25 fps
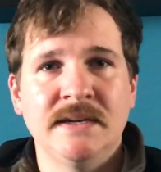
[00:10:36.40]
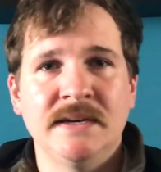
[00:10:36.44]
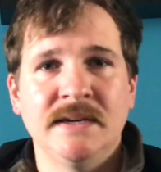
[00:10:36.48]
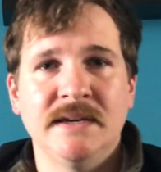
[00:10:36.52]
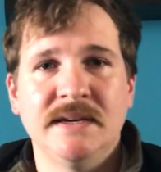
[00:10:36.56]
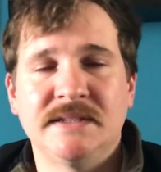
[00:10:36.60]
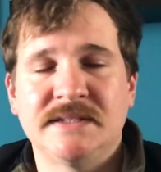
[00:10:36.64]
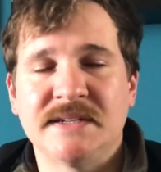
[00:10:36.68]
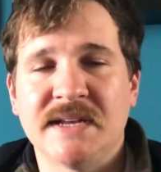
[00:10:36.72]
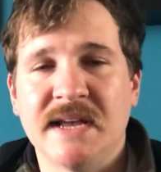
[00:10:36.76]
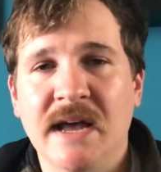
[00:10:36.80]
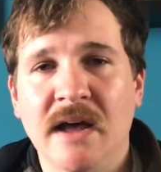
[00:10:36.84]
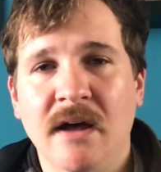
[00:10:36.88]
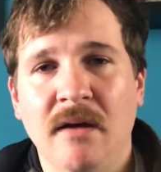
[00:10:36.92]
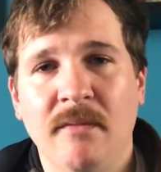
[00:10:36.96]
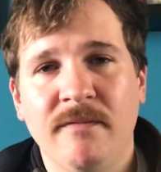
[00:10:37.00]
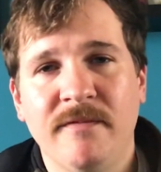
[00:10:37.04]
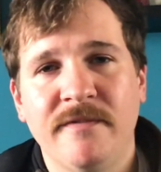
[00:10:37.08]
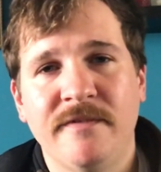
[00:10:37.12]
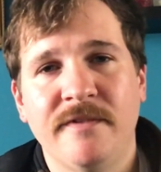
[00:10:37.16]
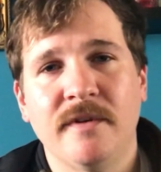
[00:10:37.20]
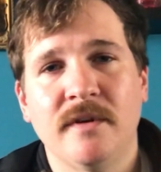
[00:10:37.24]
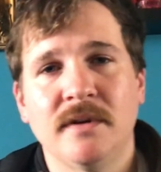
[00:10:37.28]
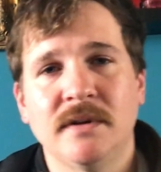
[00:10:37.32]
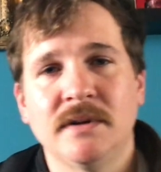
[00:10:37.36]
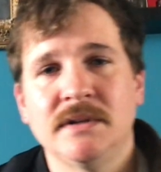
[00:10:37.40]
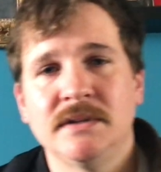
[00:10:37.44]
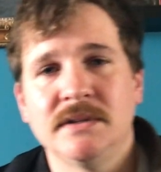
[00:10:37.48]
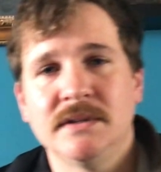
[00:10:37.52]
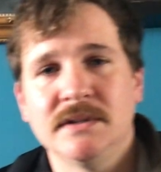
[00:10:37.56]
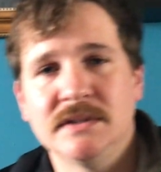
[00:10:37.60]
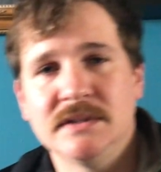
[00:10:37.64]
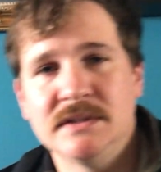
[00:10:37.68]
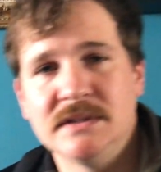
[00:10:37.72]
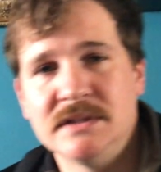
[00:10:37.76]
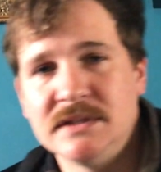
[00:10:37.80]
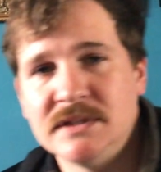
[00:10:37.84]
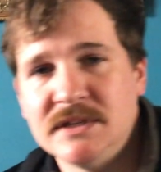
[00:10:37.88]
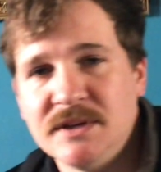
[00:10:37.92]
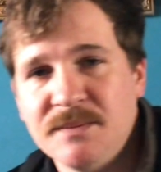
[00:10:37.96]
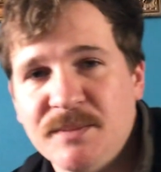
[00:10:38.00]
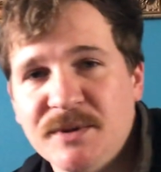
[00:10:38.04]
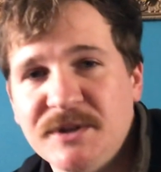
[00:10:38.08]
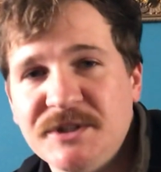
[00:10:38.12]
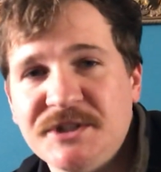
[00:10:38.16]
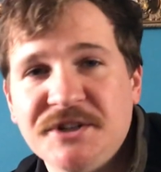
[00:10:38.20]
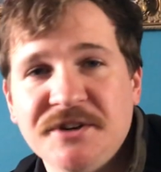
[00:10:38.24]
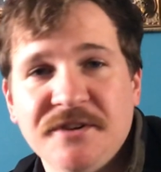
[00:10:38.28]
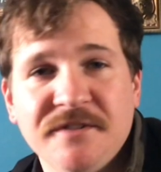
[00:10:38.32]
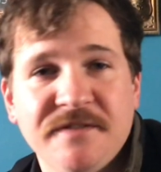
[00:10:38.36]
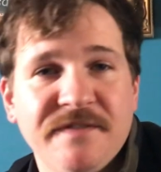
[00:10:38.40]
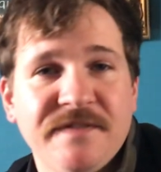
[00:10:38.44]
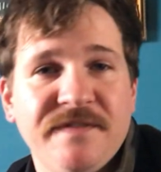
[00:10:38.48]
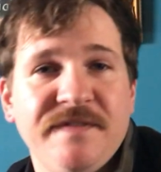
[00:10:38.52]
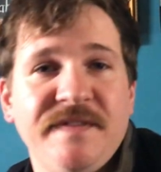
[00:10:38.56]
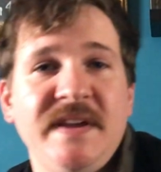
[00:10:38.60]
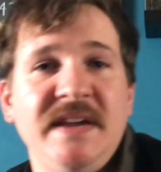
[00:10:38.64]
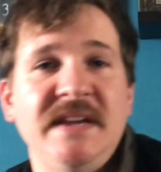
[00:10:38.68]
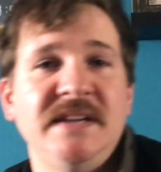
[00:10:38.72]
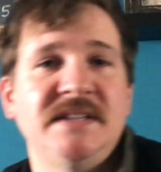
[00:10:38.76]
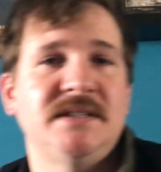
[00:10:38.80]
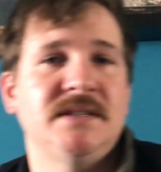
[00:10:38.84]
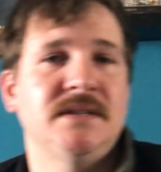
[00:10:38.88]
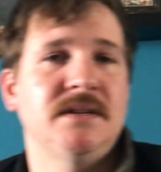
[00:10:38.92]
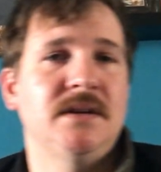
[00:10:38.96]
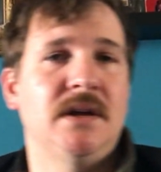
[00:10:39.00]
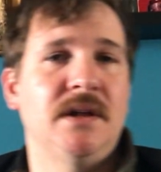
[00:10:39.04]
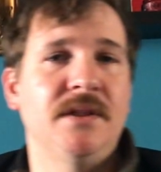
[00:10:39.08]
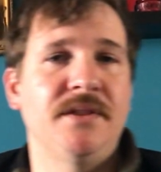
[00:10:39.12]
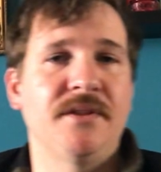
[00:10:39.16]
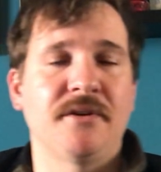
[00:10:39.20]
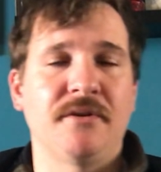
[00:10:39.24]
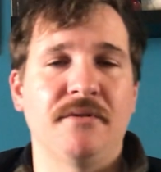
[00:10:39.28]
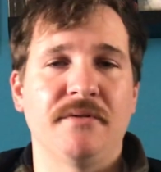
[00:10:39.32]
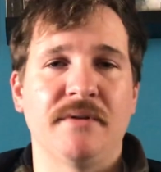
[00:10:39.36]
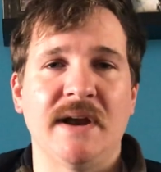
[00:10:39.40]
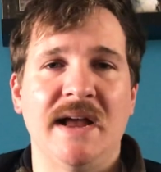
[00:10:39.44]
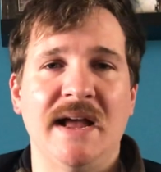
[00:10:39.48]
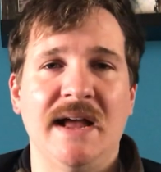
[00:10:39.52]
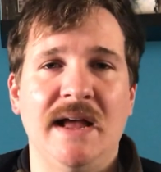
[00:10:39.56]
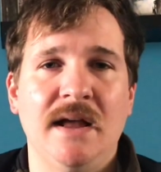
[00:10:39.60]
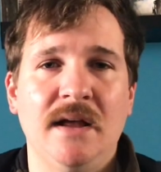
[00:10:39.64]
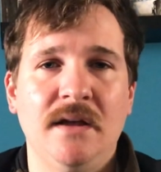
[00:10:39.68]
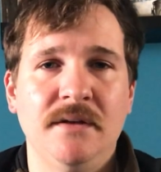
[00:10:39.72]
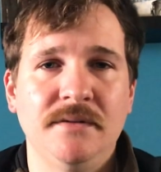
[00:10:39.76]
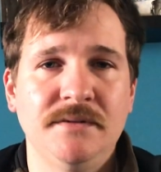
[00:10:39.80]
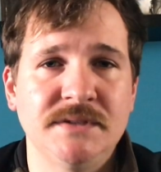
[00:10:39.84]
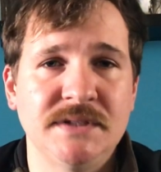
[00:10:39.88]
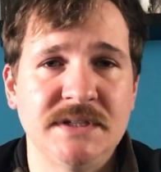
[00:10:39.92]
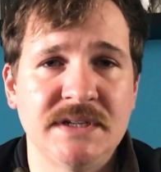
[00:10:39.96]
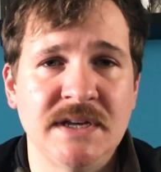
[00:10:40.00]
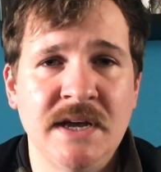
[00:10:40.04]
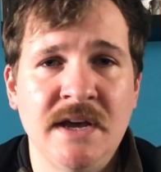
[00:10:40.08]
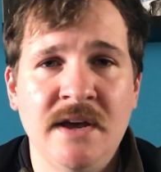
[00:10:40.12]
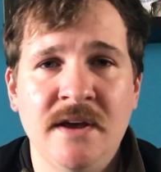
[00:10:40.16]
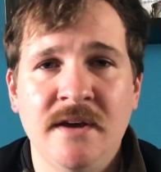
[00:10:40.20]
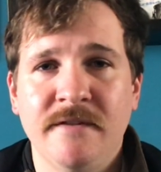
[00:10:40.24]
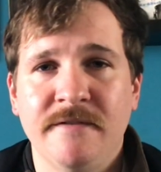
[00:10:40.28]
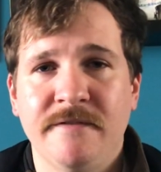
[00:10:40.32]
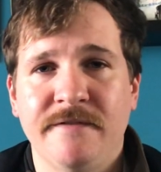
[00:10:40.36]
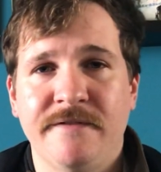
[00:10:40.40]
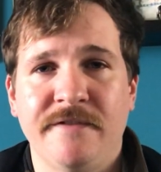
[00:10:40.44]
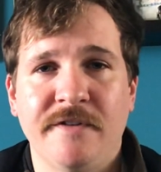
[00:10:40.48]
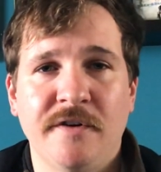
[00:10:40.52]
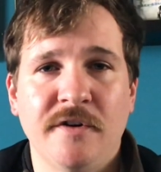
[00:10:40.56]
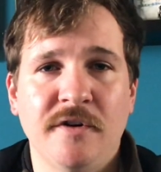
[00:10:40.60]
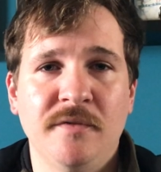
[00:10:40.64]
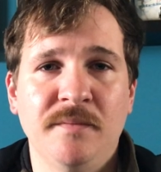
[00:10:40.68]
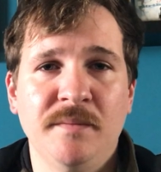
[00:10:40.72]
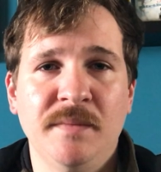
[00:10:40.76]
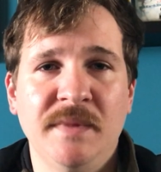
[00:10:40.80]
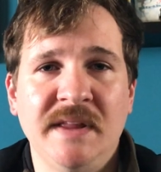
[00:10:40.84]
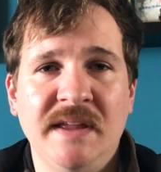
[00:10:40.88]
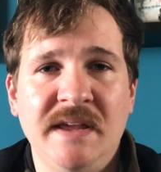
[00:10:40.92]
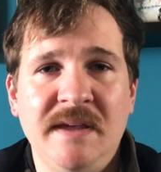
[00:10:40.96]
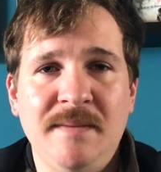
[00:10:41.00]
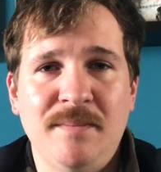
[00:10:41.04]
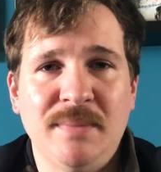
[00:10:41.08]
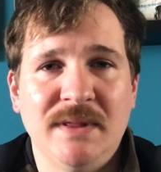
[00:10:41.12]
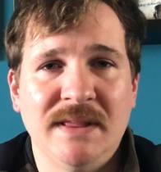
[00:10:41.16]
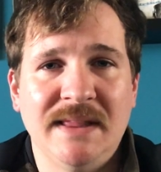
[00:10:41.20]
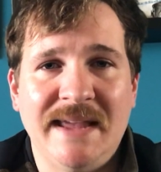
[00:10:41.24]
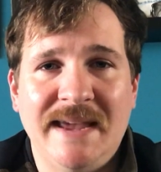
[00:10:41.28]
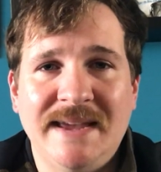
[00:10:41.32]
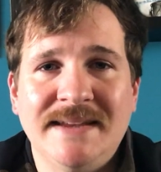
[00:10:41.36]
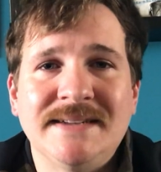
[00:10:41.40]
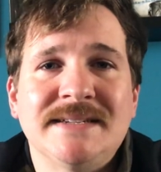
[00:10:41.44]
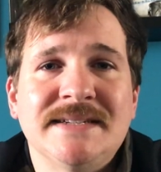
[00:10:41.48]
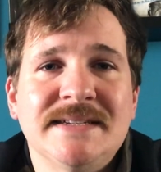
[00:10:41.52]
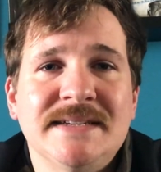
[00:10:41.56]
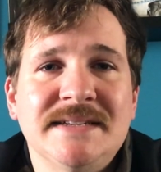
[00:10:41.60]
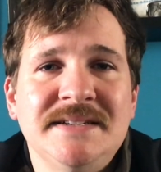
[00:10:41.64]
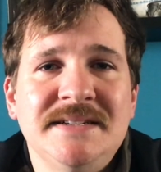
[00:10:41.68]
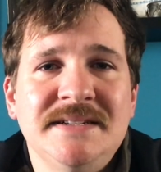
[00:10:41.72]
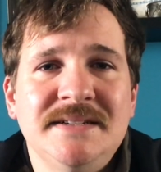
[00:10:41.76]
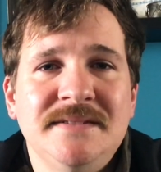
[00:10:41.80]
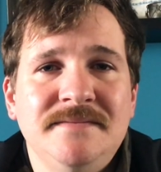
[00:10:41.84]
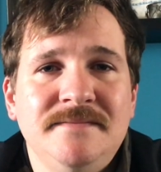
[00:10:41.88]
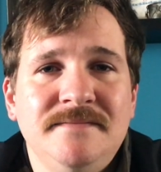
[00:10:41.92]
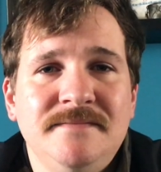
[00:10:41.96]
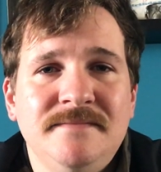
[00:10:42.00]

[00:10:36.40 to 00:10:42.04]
It's helpful to put your feet on the ground, firmly planted,